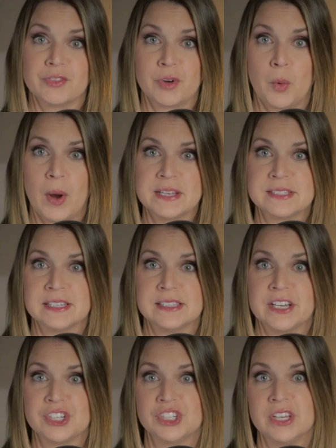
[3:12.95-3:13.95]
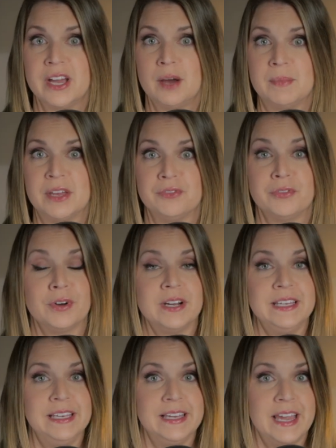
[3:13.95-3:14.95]
requesting that she come in for
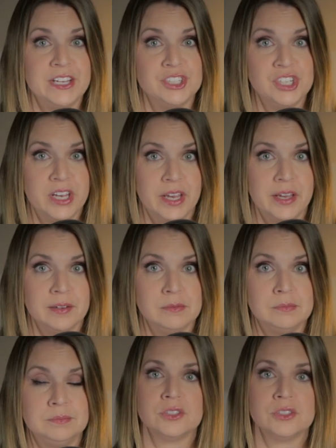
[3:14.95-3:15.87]
an EKG.